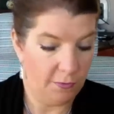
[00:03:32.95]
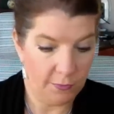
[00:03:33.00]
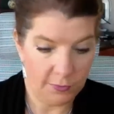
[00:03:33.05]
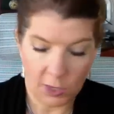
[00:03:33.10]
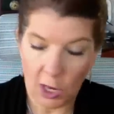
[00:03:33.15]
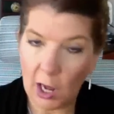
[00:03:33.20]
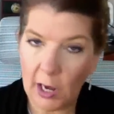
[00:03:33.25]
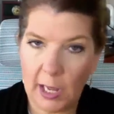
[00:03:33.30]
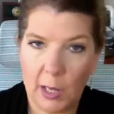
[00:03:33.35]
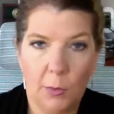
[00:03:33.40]

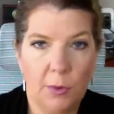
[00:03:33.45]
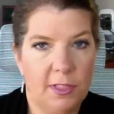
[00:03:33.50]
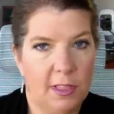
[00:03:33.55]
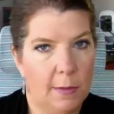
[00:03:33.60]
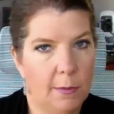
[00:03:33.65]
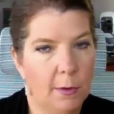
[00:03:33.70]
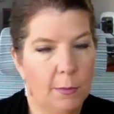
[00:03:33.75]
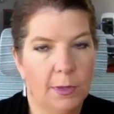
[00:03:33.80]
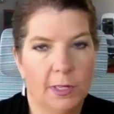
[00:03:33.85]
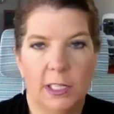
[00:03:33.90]
talking with
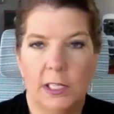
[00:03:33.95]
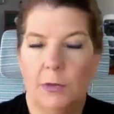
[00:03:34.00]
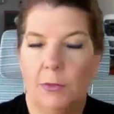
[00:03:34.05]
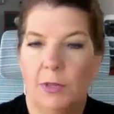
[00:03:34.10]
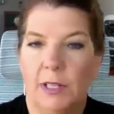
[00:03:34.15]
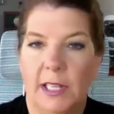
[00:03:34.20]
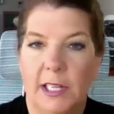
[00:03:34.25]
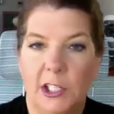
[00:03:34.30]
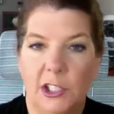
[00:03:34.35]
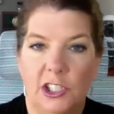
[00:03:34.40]
them, you're building a
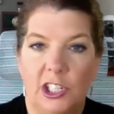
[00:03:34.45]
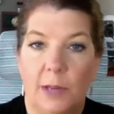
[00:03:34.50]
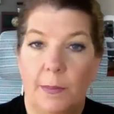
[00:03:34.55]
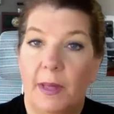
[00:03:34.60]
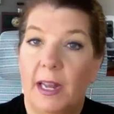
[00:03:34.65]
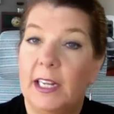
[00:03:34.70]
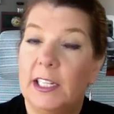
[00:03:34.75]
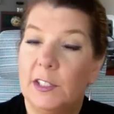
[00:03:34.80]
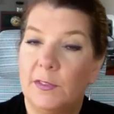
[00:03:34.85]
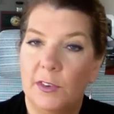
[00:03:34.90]
relationship,
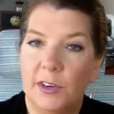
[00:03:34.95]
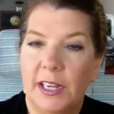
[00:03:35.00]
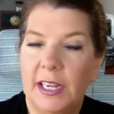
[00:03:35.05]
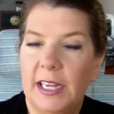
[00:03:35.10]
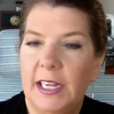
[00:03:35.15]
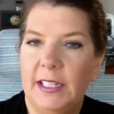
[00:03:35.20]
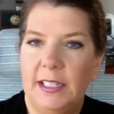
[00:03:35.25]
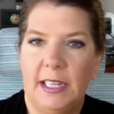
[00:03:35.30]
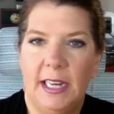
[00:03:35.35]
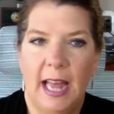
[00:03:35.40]
and it's very
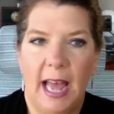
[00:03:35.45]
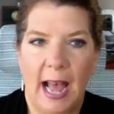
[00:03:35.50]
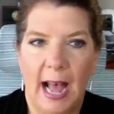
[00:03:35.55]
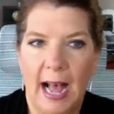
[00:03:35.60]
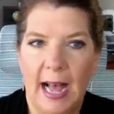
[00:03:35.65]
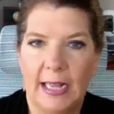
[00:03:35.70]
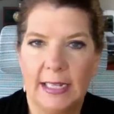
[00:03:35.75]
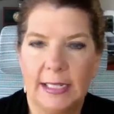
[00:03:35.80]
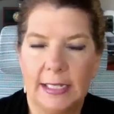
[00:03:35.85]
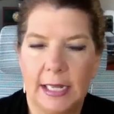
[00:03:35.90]
easy to
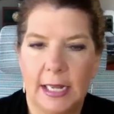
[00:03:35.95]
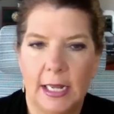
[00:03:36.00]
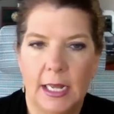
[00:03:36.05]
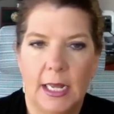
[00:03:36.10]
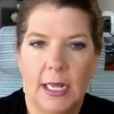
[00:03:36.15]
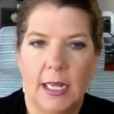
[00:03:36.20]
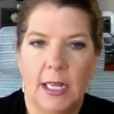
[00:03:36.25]
ask,